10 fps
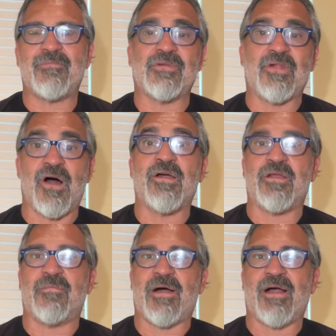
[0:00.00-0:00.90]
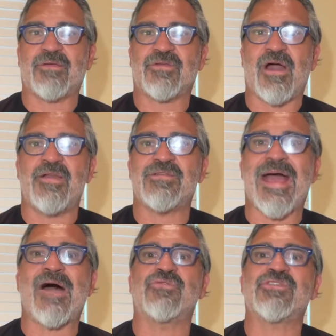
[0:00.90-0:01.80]
belong in a box. God is
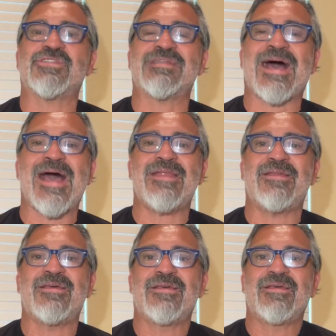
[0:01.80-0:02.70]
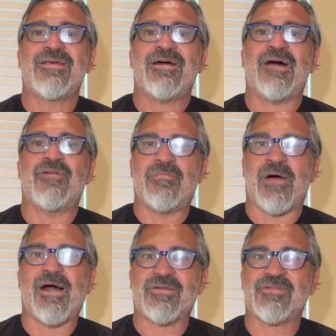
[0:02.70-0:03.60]
outside of a
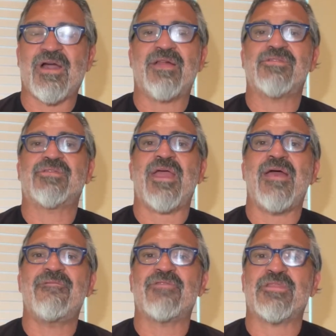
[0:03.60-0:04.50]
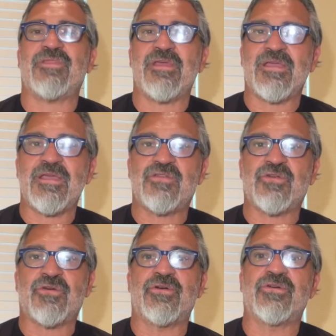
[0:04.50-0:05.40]
box. God is everything,
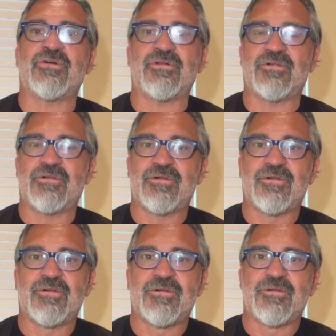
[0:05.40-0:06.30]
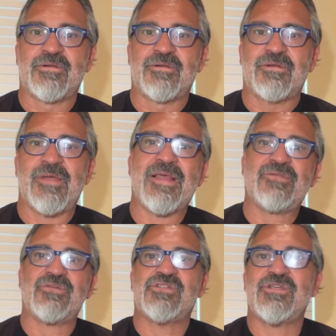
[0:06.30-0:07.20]
eternal. And that's
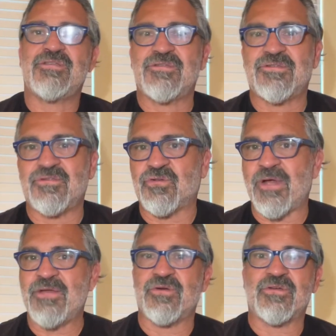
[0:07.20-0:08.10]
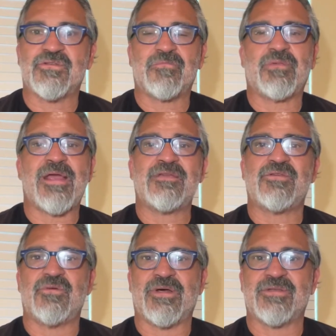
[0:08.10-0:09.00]
what Jesus is trying to explain
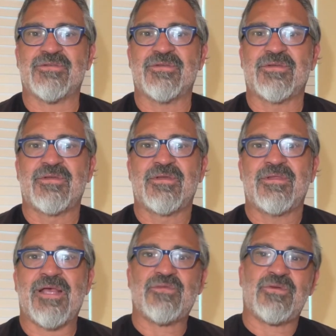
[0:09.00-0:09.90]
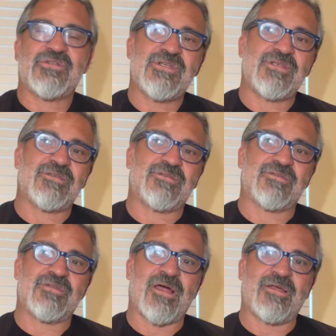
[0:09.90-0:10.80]
to us. That's what Jesus is
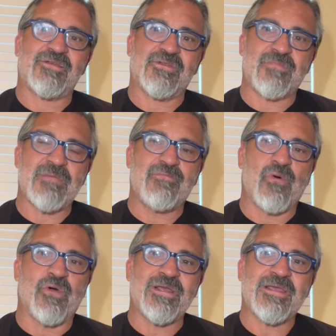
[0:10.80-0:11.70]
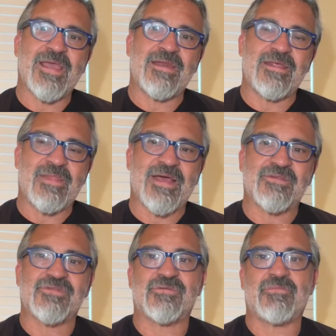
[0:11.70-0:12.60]
telling us, to be born again in that
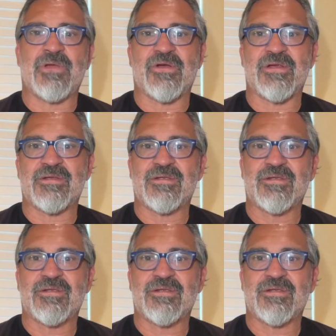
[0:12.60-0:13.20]
spirit.